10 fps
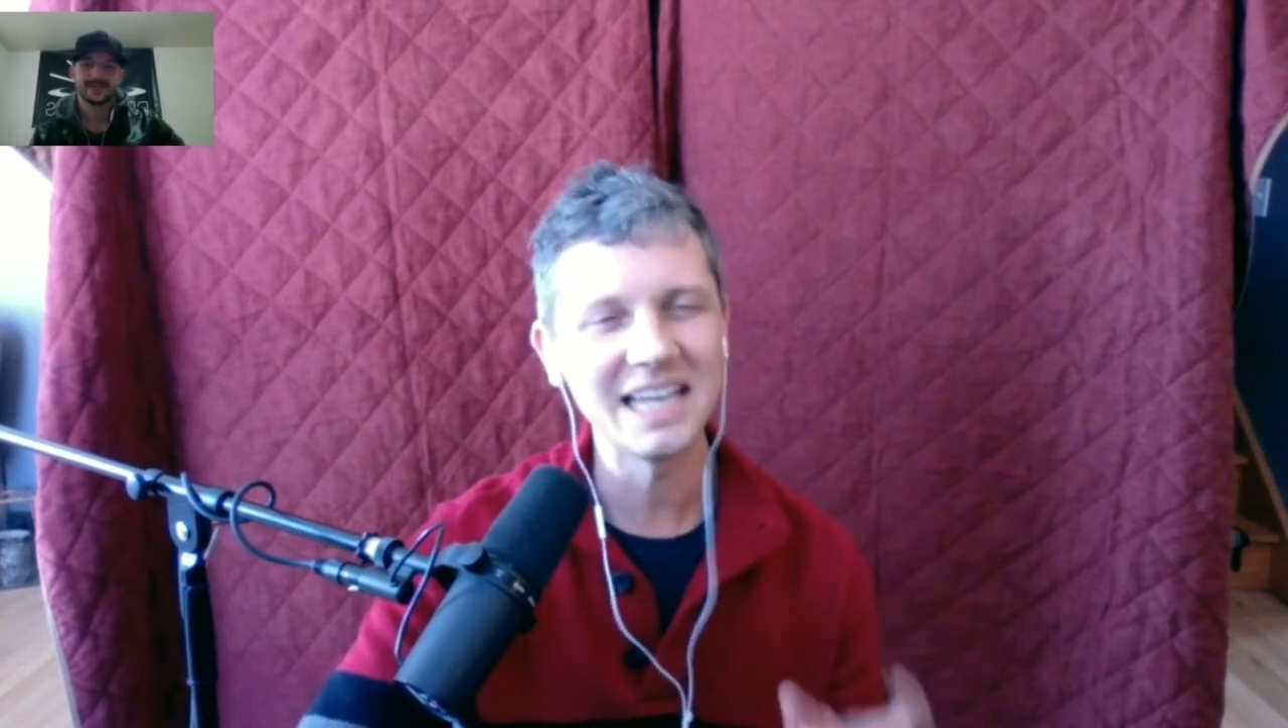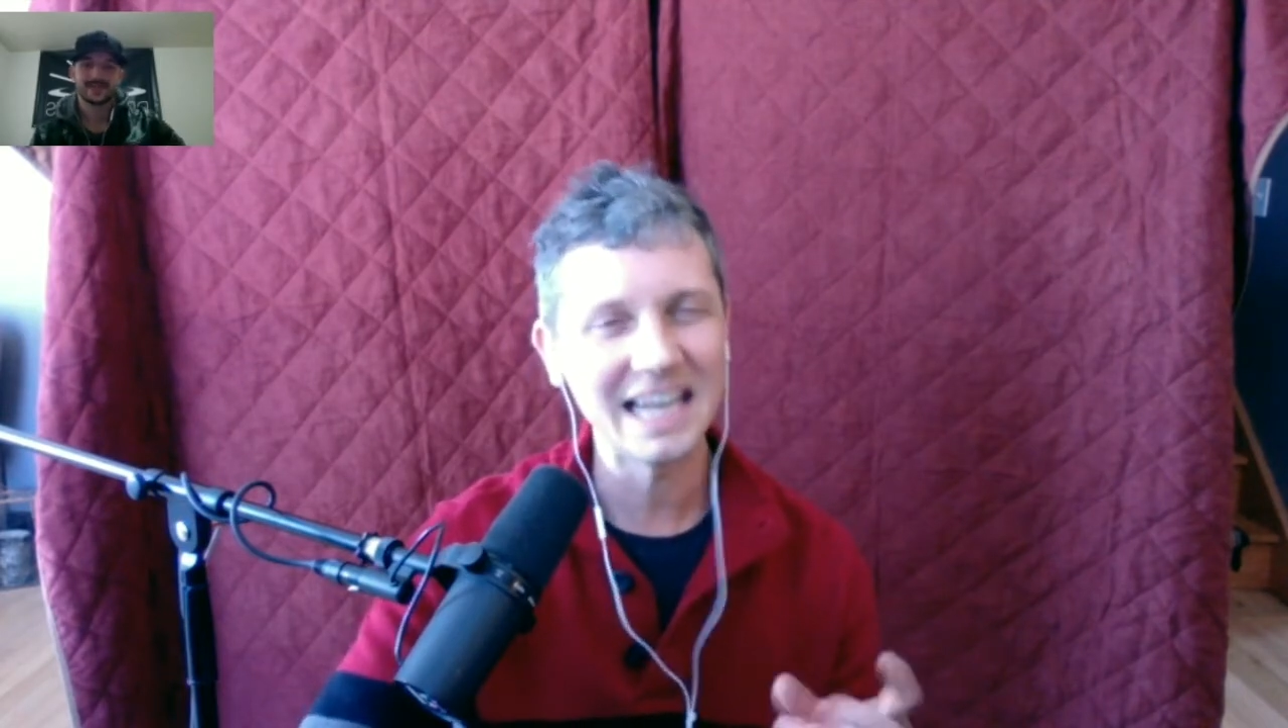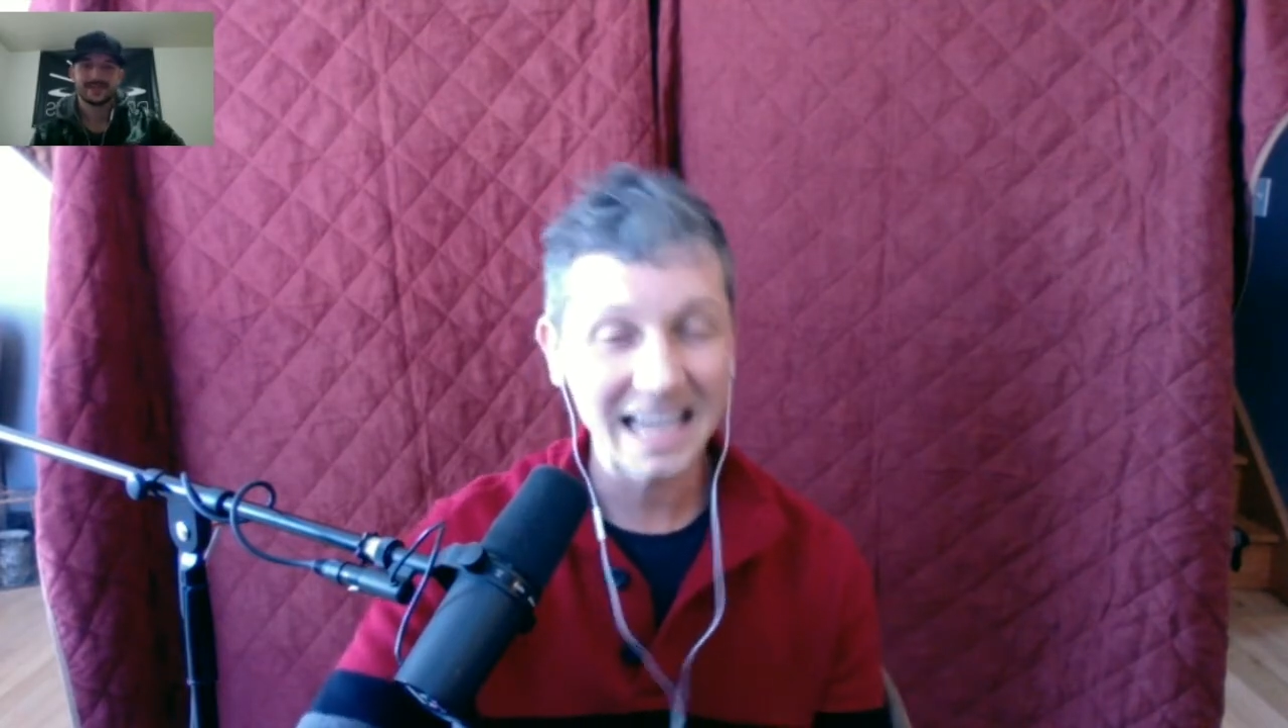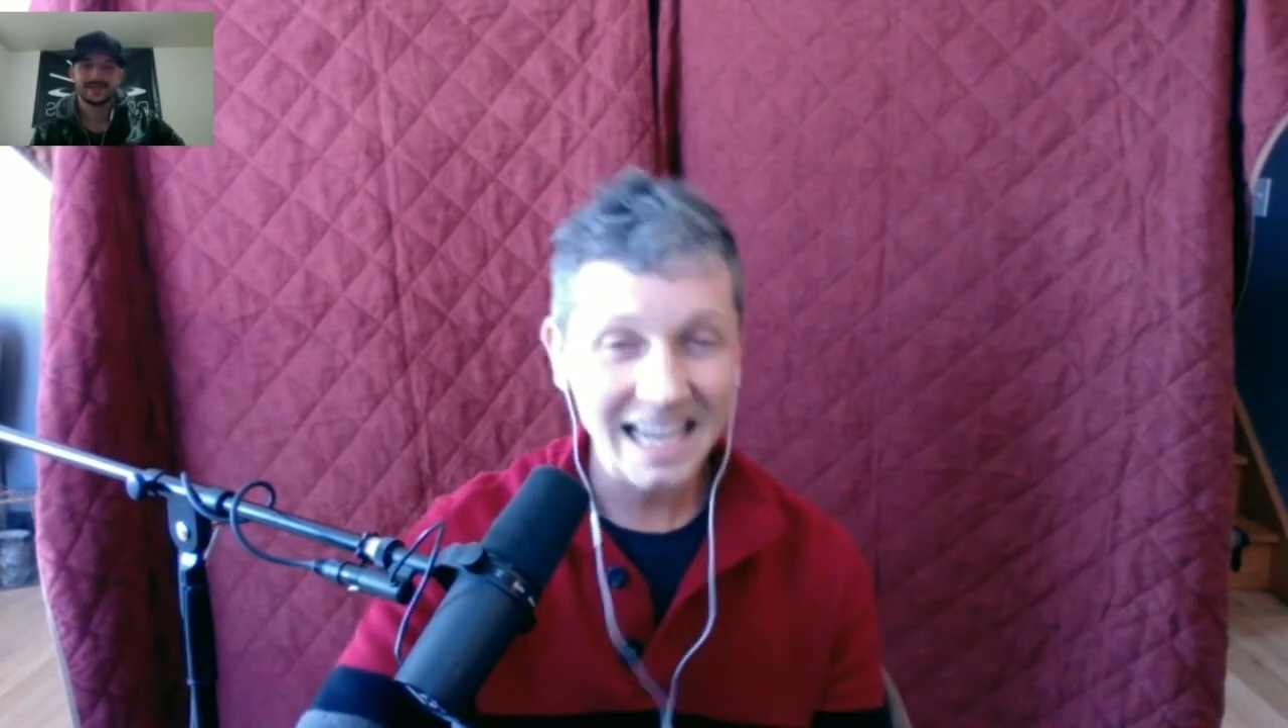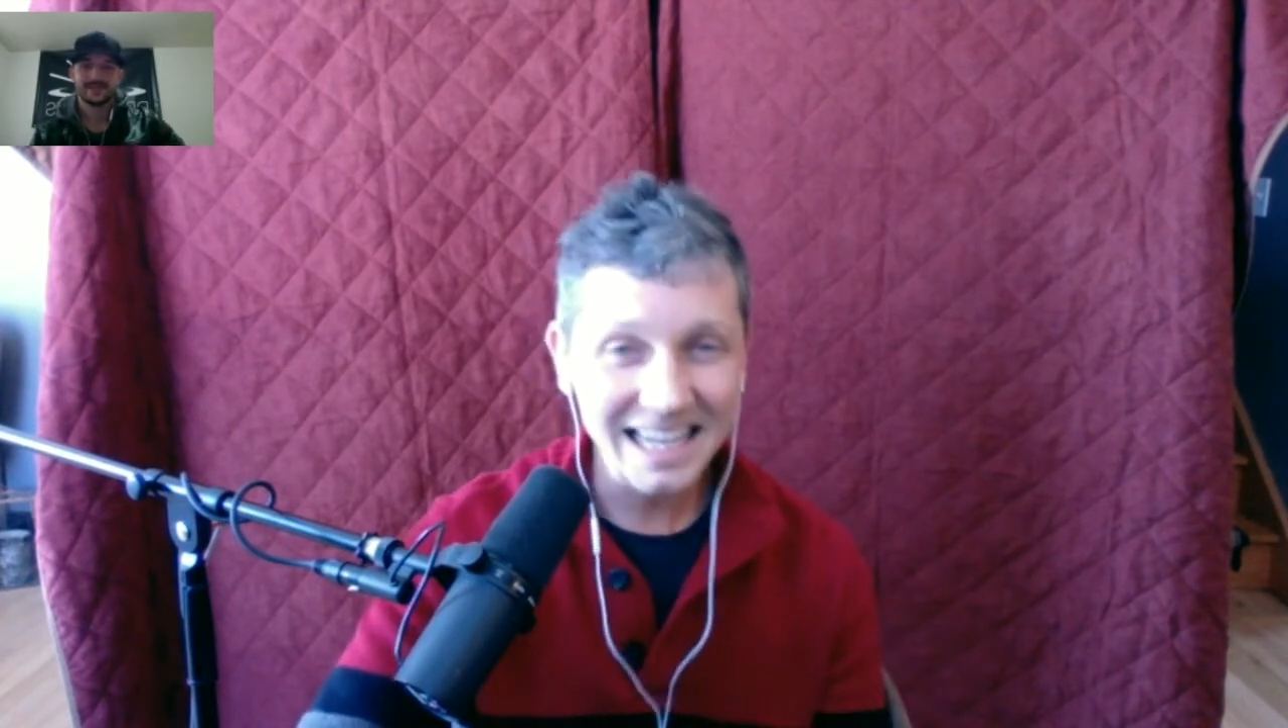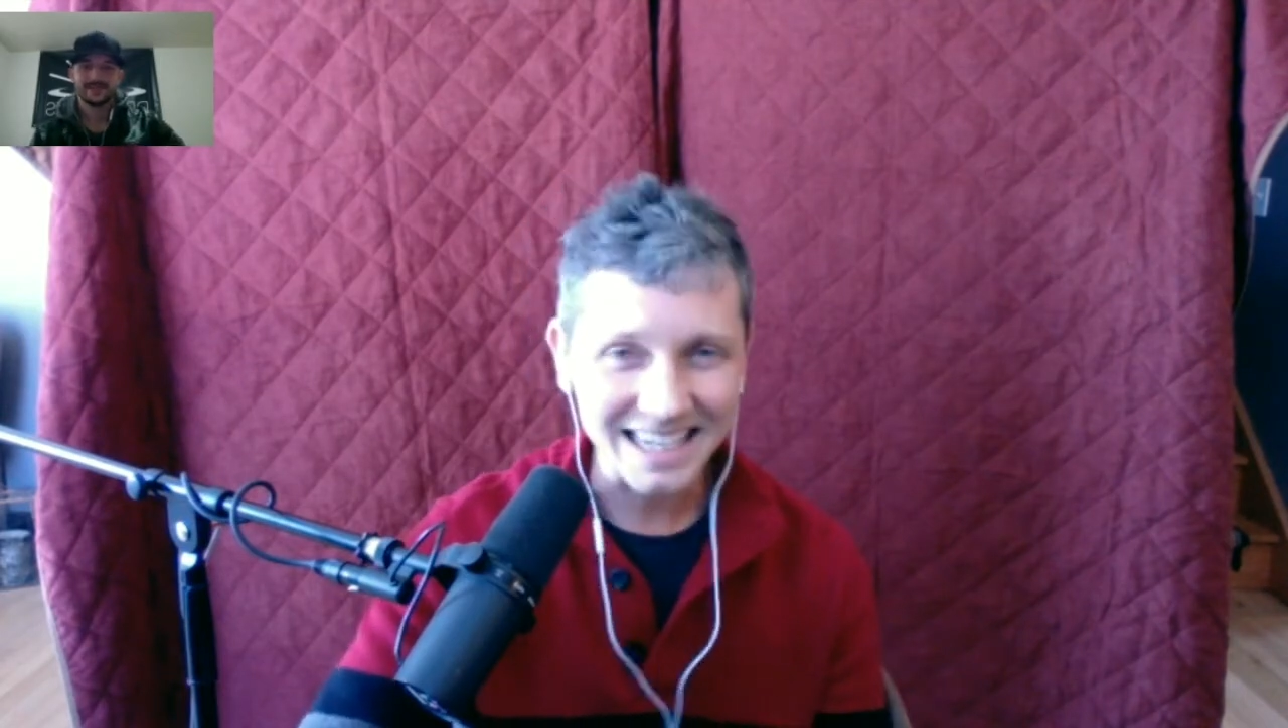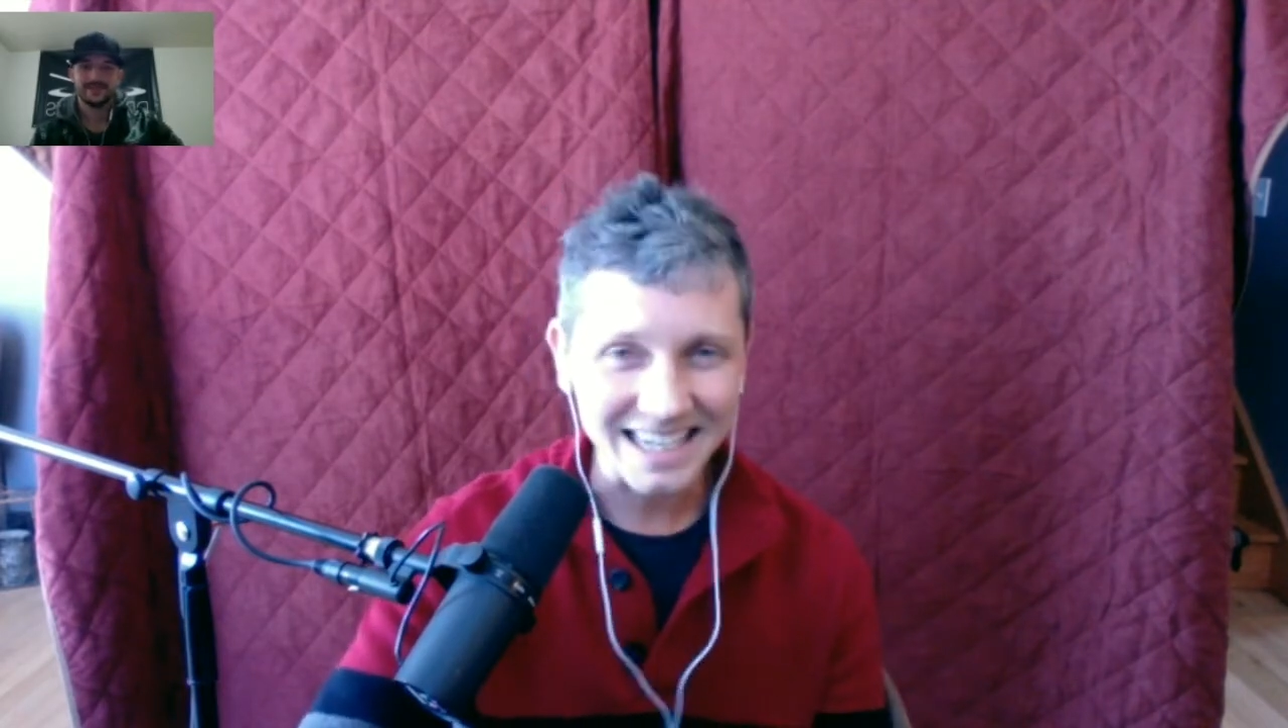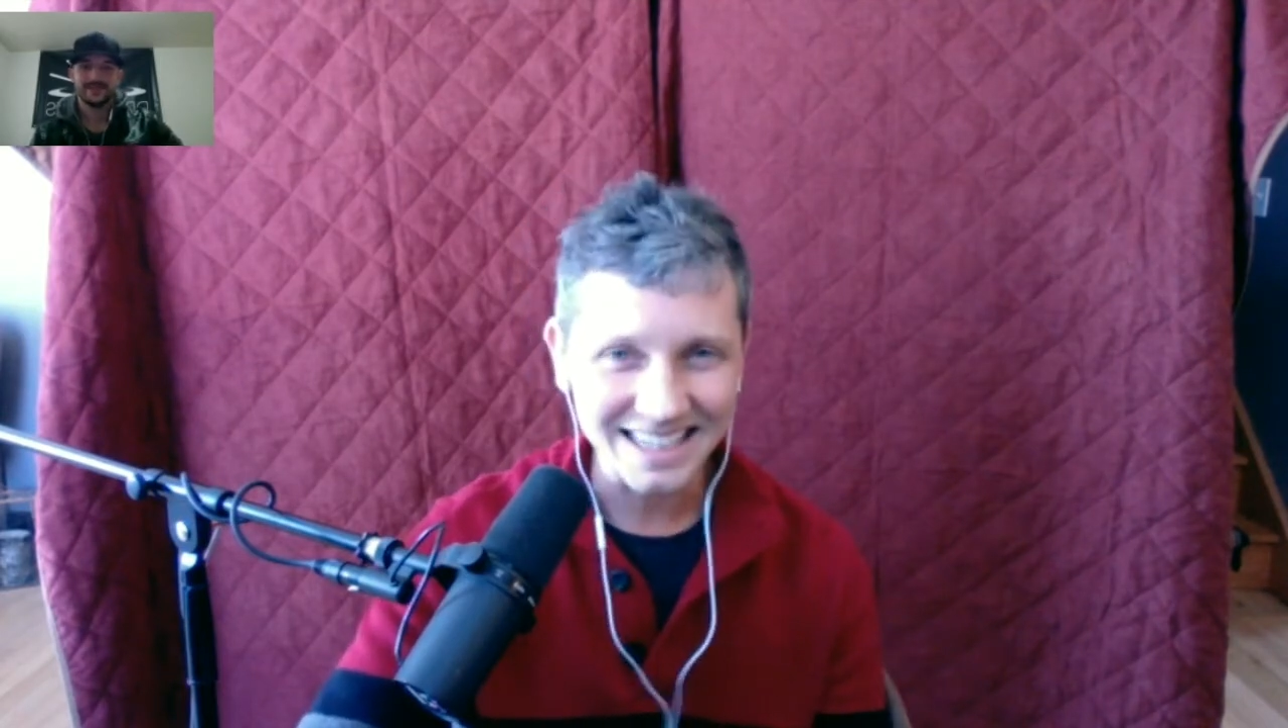hate it.